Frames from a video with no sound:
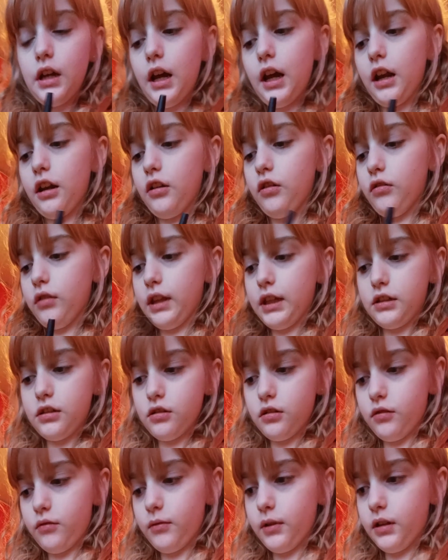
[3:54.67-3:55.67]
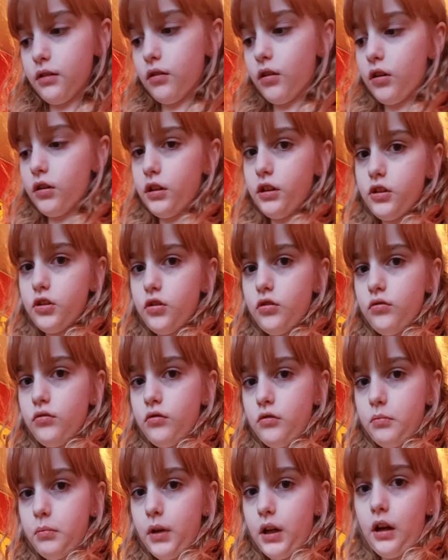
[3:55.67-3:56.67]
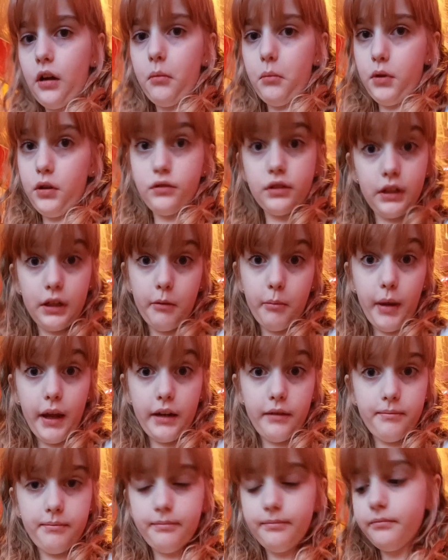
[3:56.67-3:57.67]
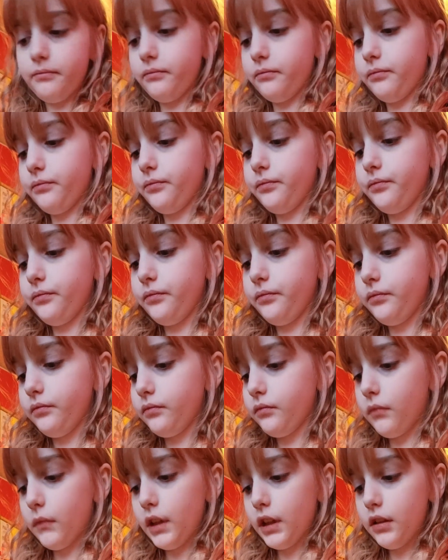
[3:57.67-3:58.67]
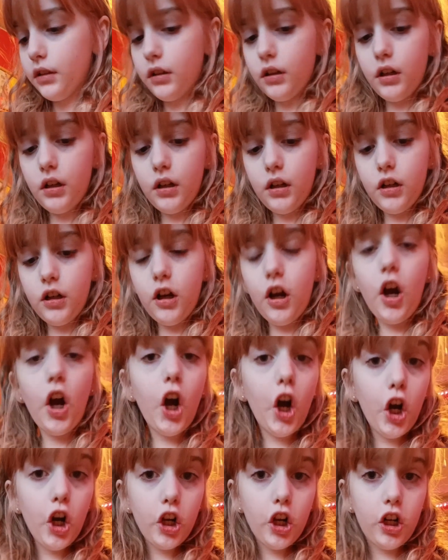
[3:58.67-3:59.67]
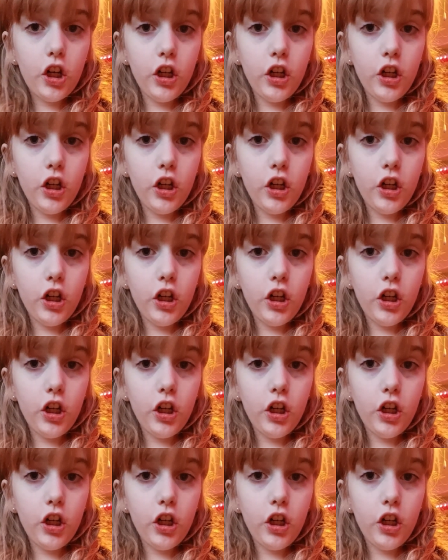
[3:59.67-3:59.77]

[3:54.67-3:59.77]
I know that's not real artists use, but I'm using a pen. Uh, hot